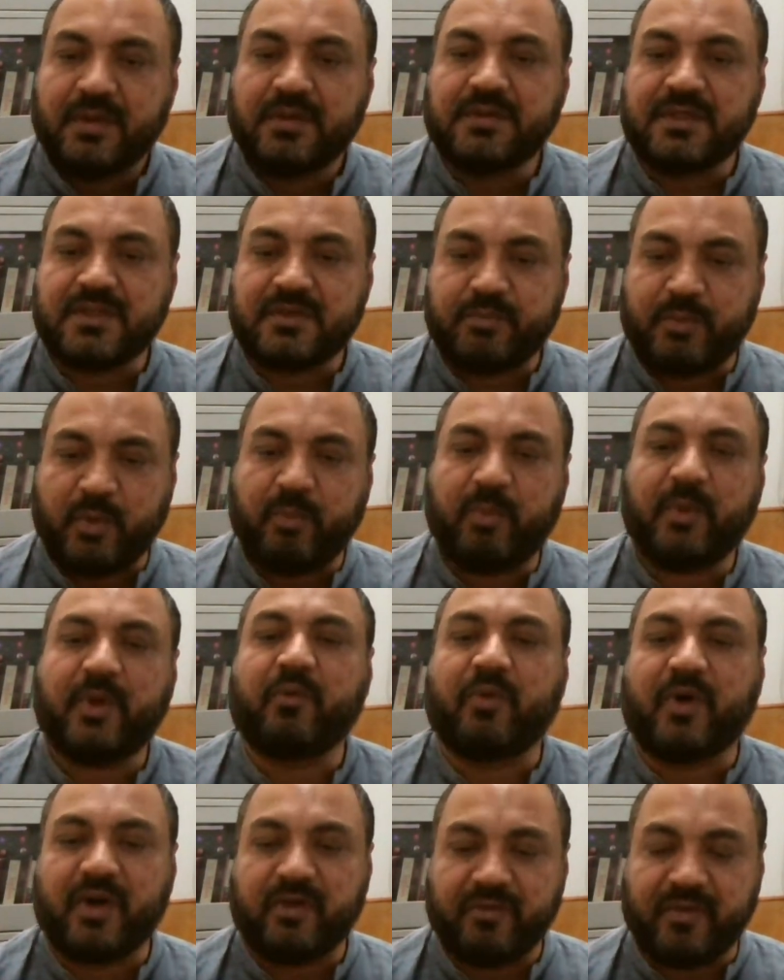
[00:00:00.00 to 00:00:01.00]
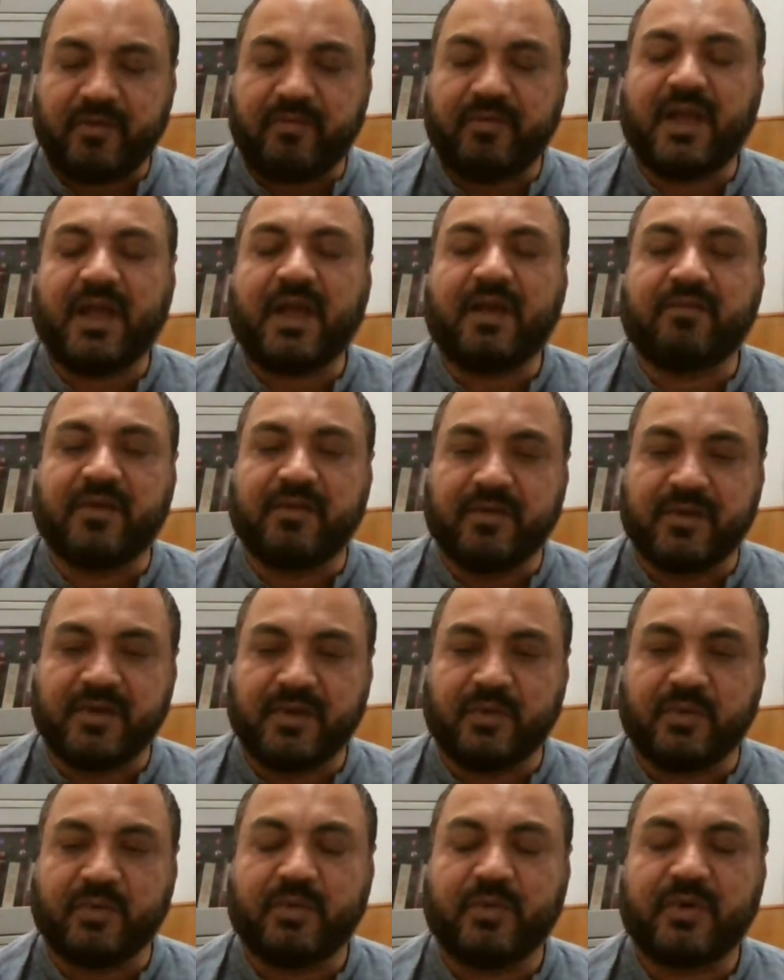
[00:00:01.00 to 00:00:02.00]
just prepare whatever we have given
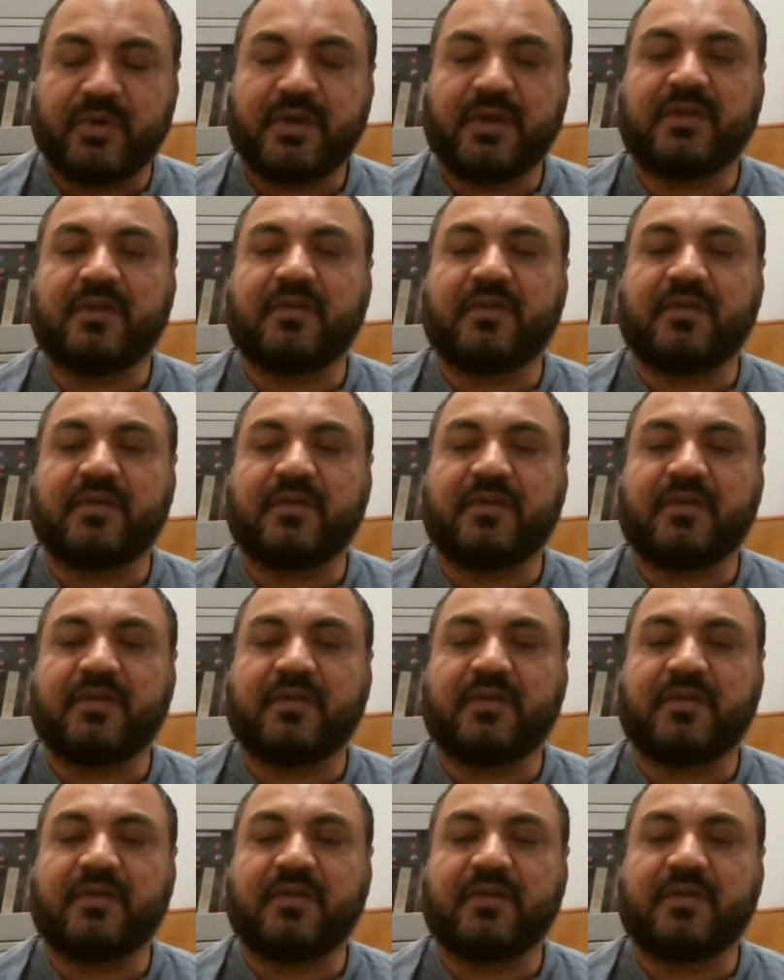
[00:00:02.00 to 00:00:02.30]
you, okay?